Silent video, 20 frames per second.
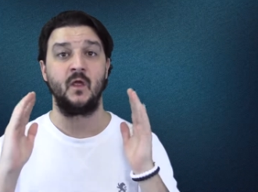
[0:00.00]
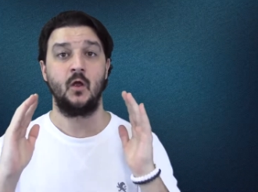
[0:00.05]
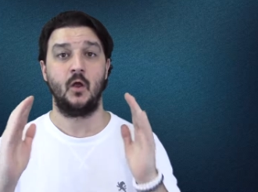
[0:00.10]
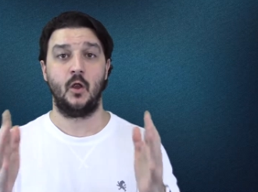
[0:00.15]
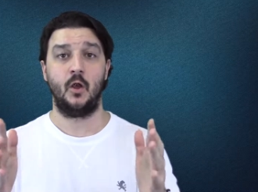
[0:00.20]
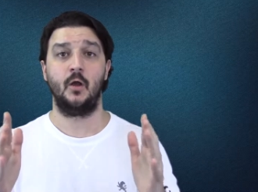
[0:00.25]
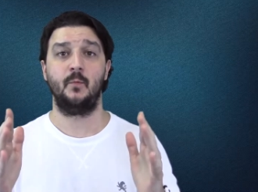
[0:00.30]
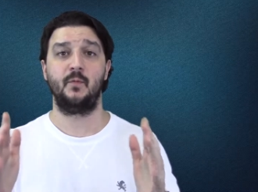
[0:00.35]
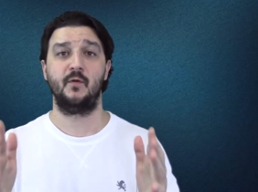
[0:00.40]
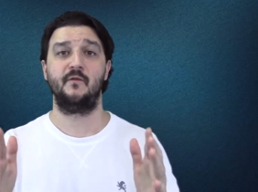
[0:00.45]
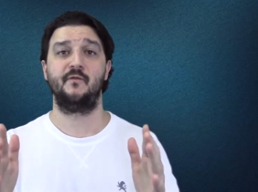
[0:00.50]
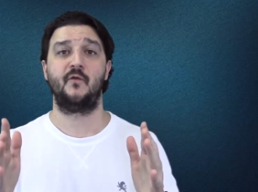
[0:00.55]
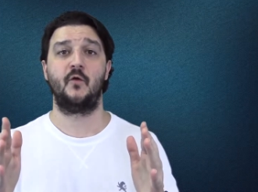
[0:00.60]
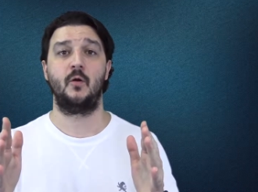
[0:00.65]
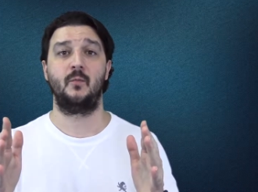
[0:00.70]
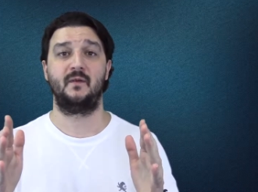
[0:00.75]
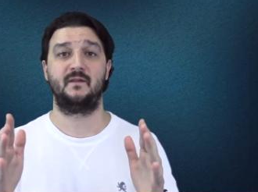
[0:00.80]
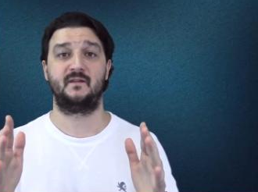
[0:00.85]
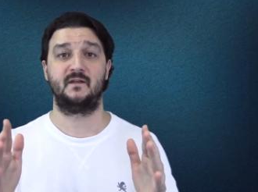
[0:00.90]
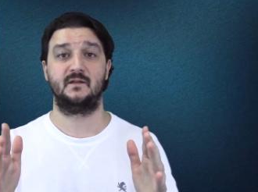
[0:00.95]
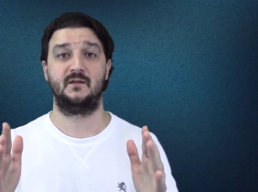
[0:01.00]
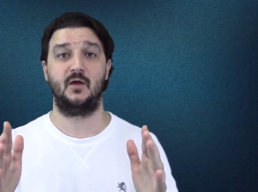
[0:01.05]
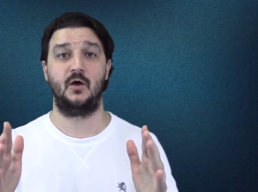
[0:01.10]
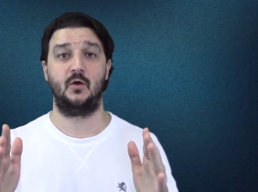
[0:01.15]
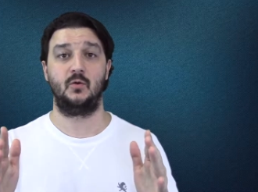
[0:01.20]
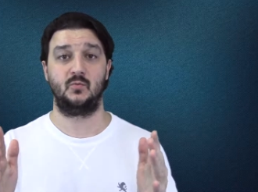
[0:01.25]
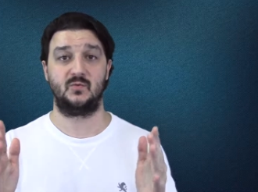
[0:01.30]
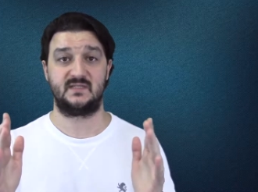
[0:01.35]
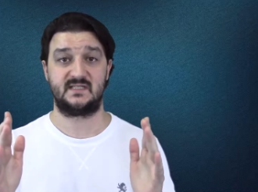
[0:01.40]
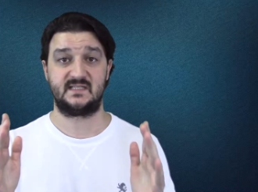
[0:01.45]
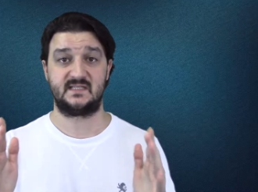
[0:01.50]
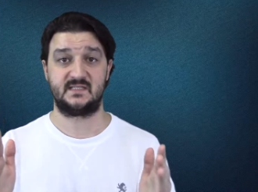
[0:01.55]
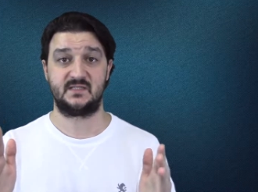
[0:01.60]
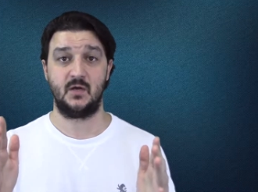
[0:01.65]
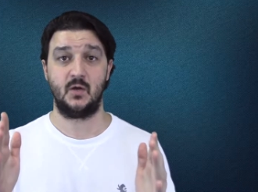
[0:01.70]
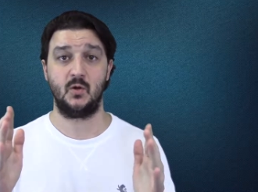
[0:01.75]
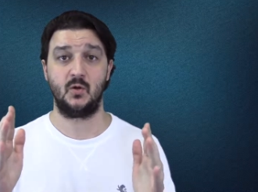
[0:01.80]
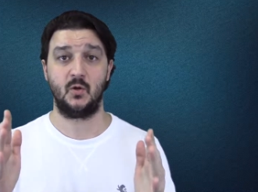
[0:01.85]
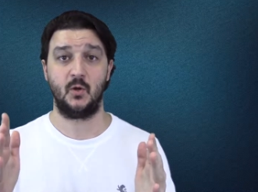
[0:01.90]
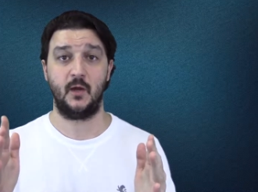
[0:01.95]
Her performance alone was
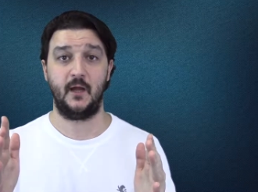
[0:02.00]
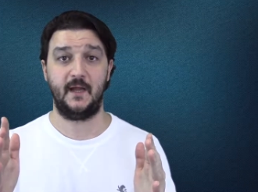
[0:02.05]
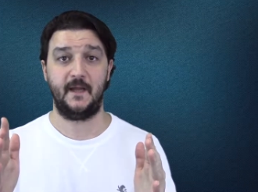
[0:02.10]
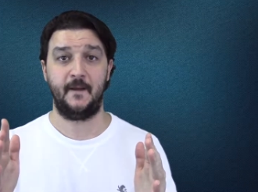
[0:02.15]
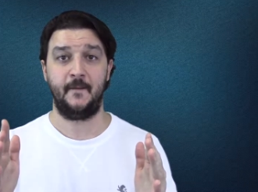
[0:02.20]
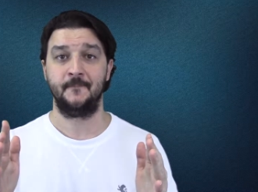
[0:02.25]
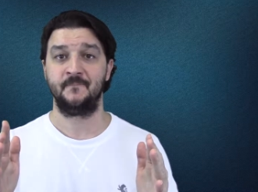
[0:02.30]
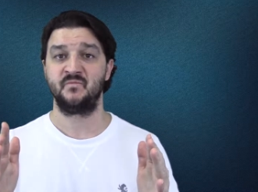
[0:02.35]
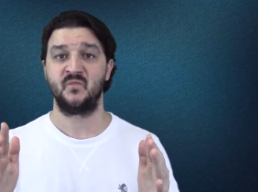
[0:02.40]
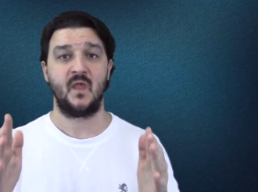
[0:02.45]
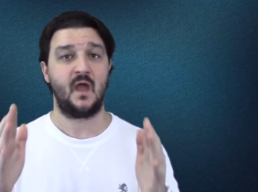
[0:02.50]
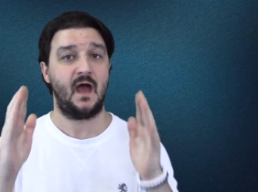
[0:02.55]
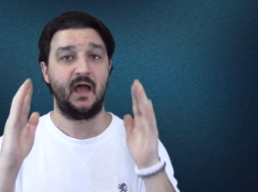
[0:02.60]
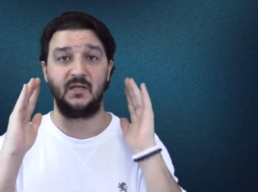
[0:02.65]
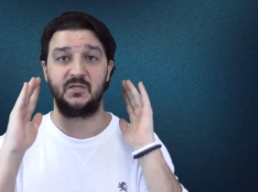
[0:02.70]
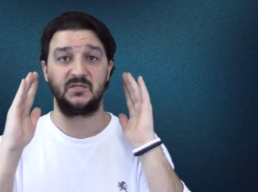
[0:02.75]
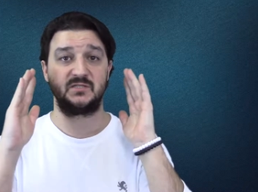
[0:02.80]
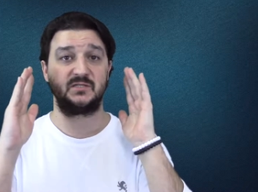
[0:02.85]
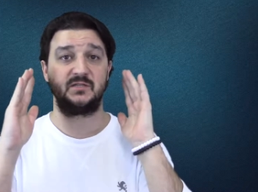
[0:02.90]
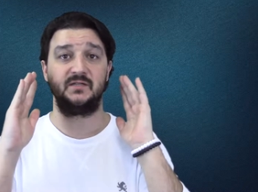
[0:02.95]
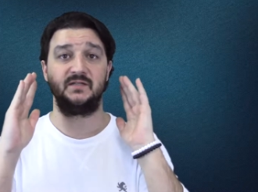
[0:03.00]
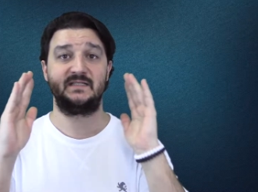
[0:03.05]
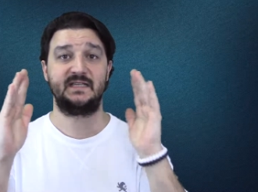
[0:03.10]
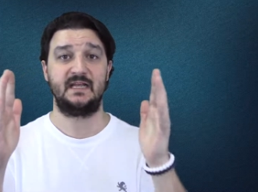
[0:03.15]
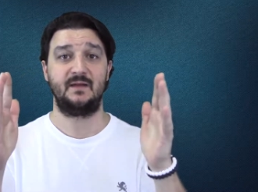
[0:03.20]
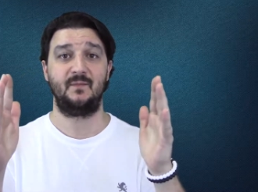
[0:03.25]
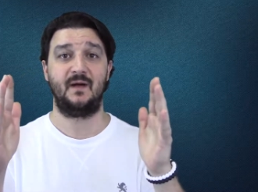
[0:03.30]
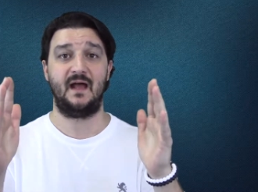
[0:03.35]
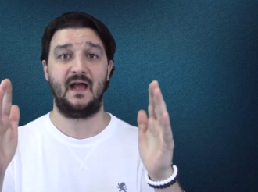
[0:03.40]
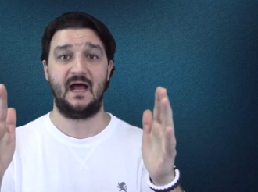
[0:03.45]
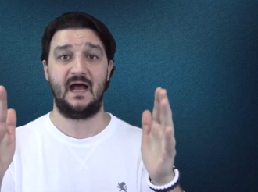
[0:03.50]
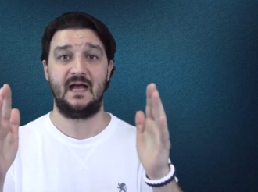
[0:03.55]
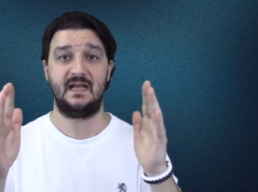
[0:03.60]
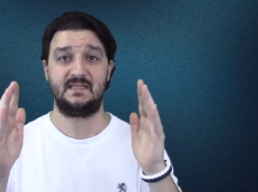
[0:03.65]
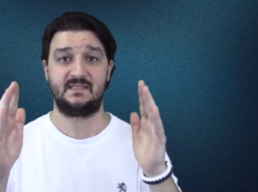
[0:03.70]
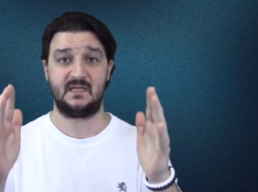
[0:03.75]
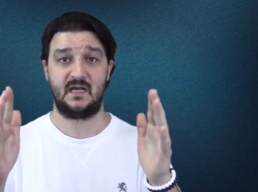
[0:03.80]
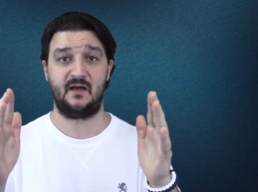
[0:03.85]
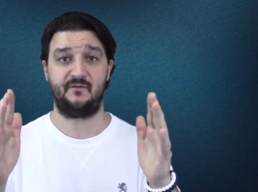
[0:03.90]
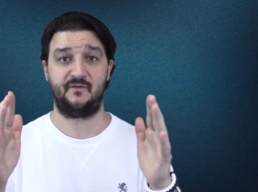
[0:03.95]
so great. I just couldn't take my
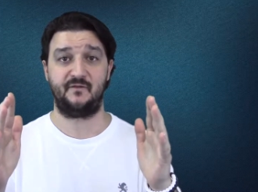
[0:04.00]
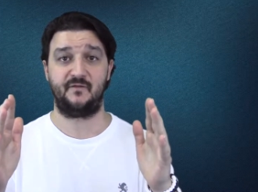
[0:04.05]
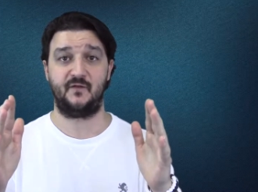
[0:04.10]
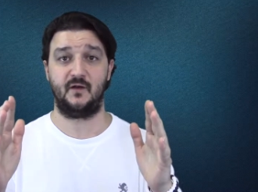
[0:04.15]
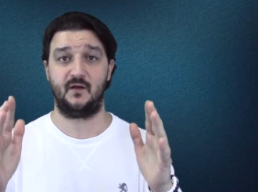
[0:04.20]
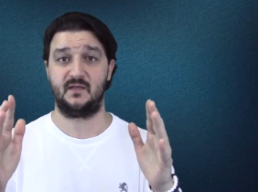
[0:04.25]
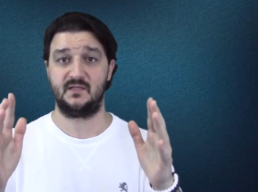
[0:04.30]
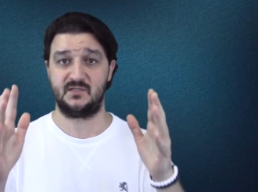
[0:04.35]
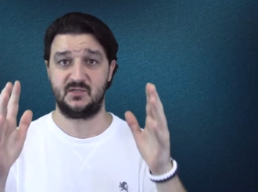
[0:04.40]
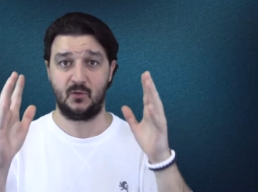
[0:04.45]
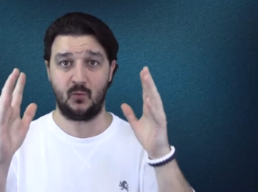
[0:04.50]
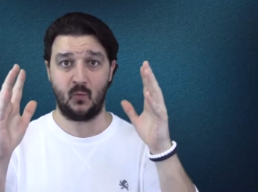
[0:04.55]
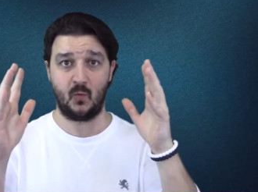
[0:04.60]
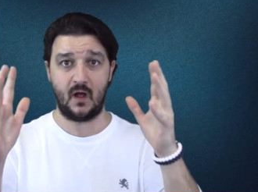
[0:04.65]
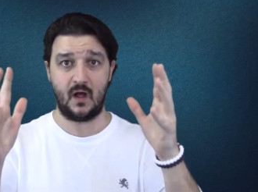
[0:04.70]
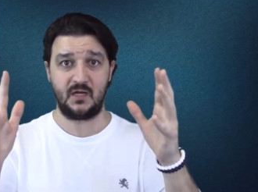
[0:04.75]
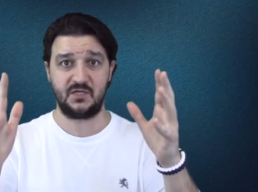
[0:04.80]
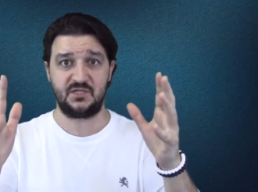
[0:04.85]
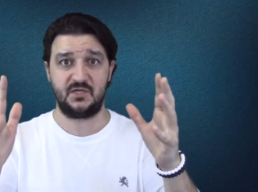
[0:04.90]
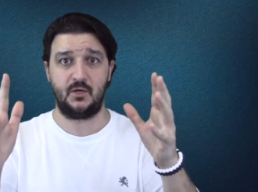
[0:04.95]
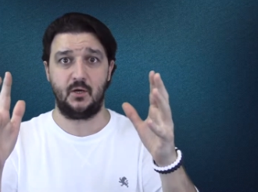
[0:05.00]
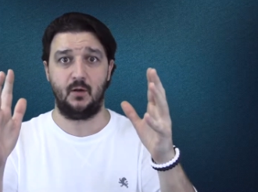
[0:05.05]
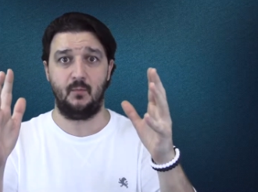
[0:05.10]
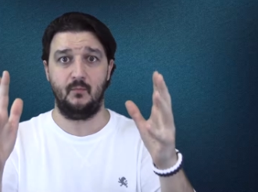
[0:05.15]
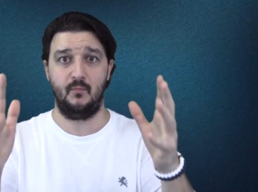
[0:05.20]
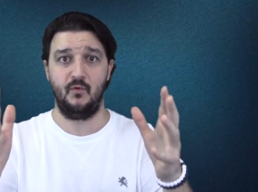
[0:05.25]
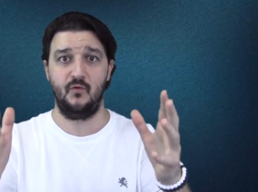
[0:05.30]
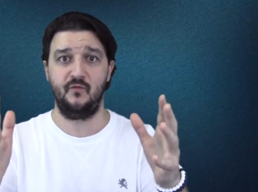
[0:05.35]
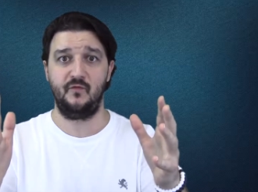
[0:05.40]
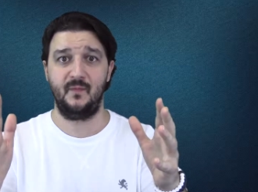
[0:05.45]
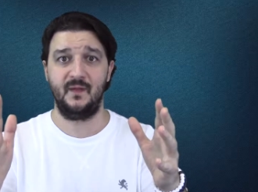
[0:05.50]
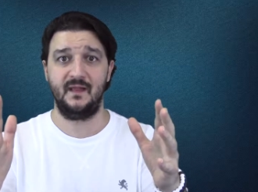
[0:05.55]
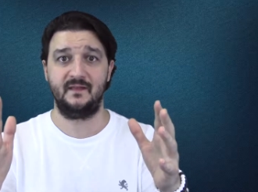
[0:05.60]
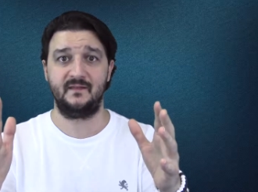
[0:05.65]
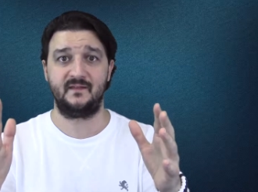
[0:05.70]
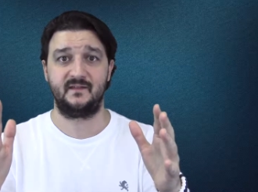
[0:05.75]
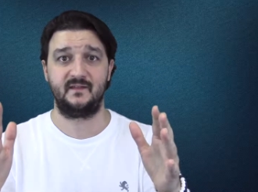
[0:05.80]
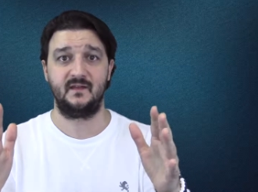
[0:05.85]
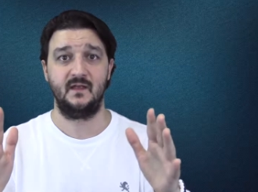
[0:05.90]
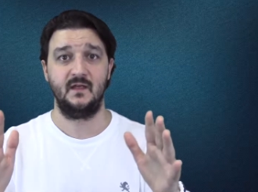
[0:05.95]
eyes off of her because you're watching her
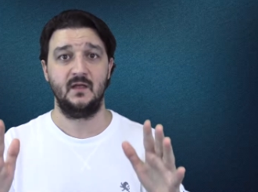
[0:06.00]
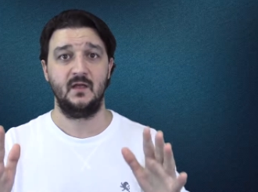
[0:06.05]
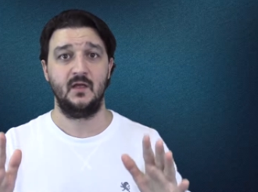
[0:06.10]
movements,